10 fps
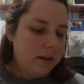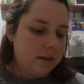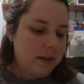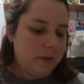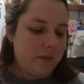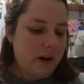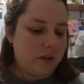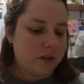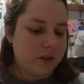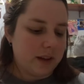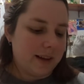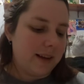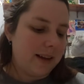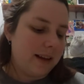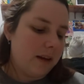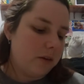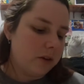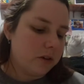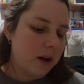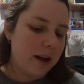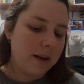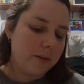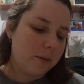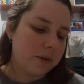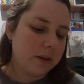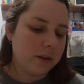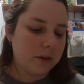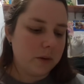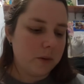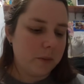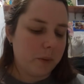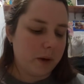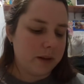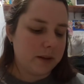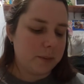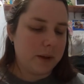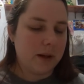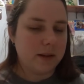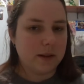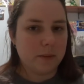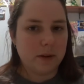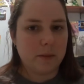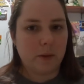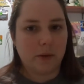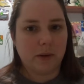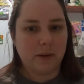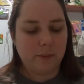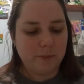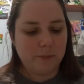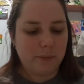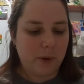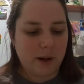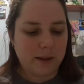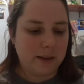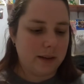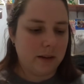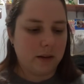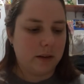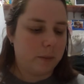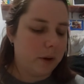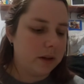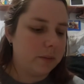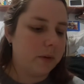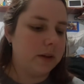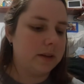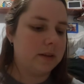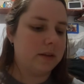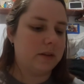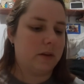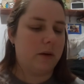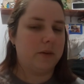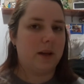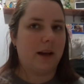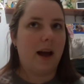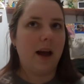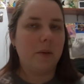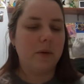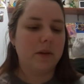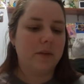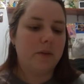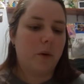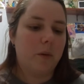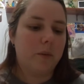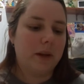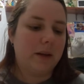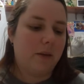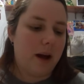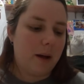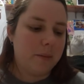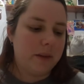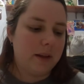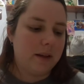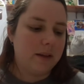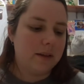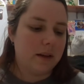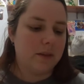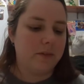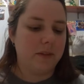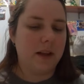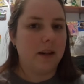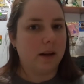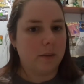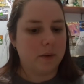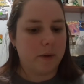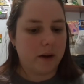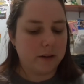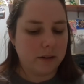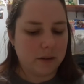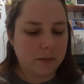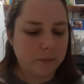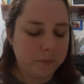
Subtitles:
Some of it I was just like, I want to try it. Wasn't too impressed because some of them are pricey on their price points. So I was like, I wouldn't have normally grabbed these if they didn't come in the box, you know?